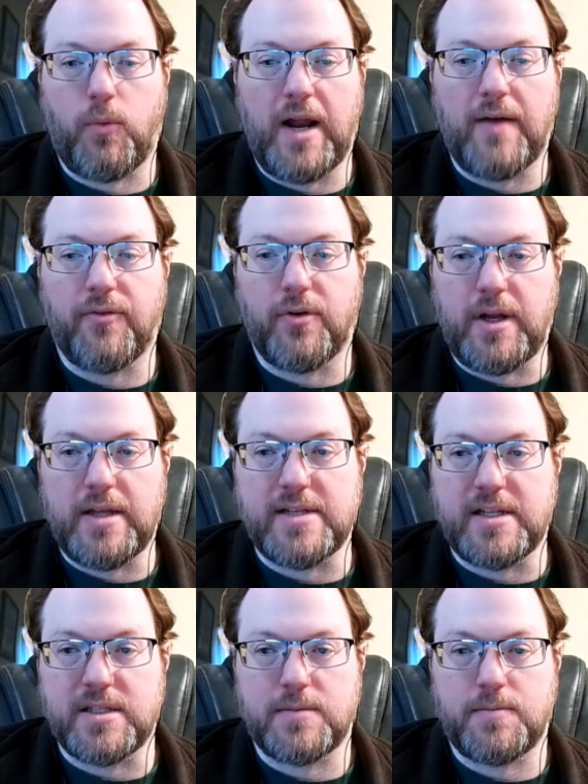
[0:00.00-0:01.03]
whatever it is
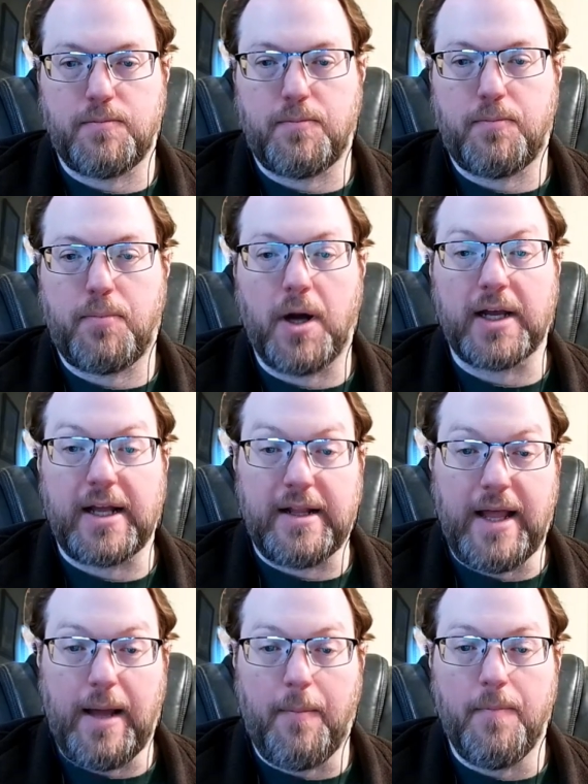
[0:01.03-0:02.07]
that's bugging
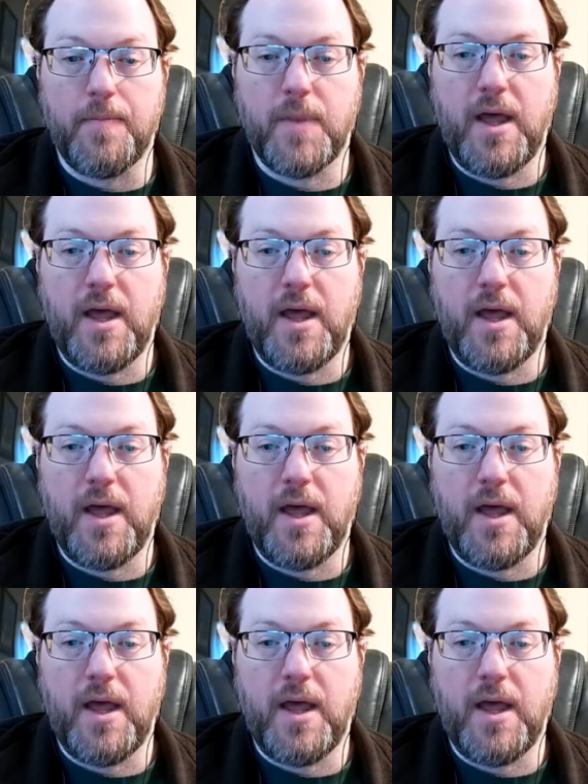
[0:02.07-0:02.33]
them.